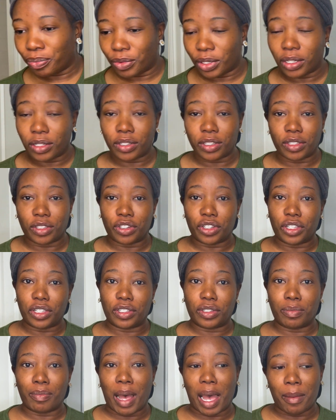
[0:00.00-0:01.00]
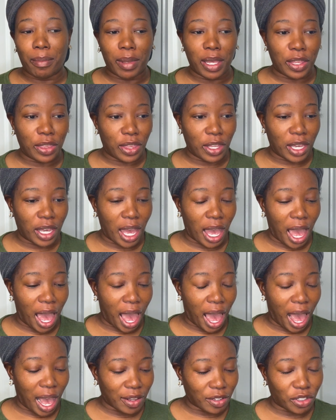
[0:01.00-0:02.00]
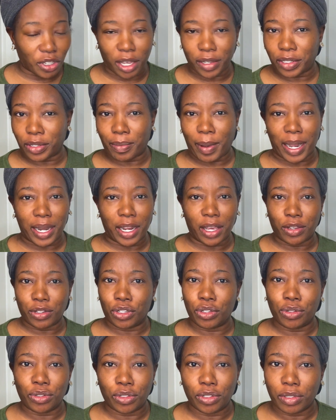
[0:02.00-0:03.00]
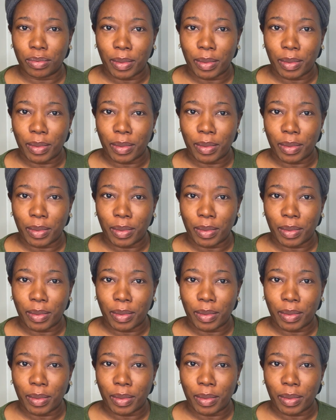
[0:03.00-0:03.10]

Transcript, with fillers: this is just my method. I saw somebody else use this